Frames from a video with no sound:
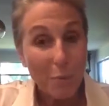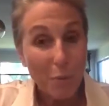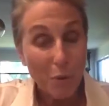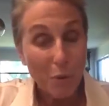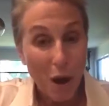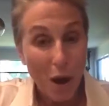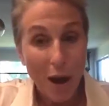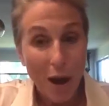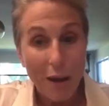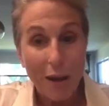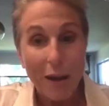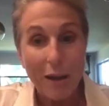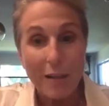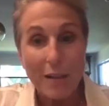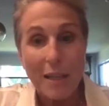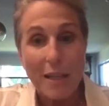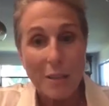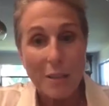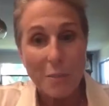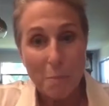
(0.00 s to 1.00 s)

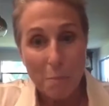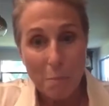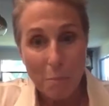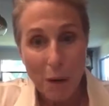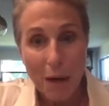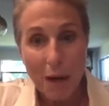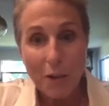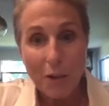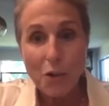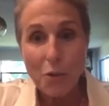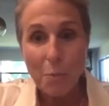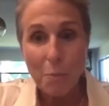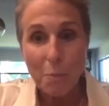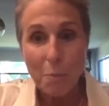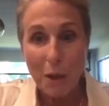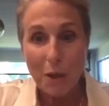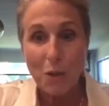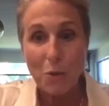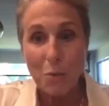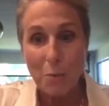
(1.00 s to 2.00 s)
product is much,
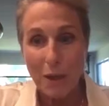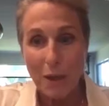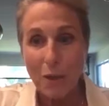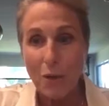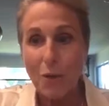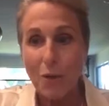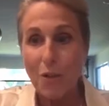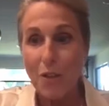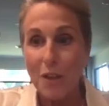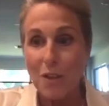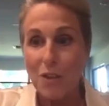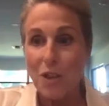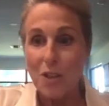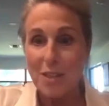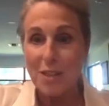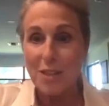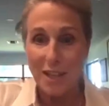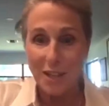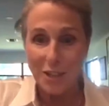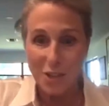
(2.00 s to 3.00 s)
much bigger than
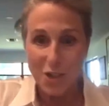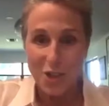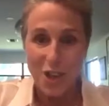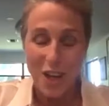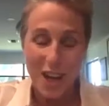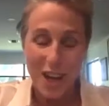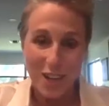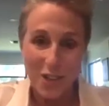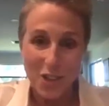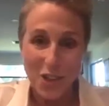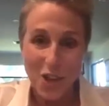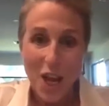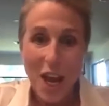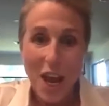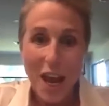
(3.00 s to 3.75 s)
just HGH.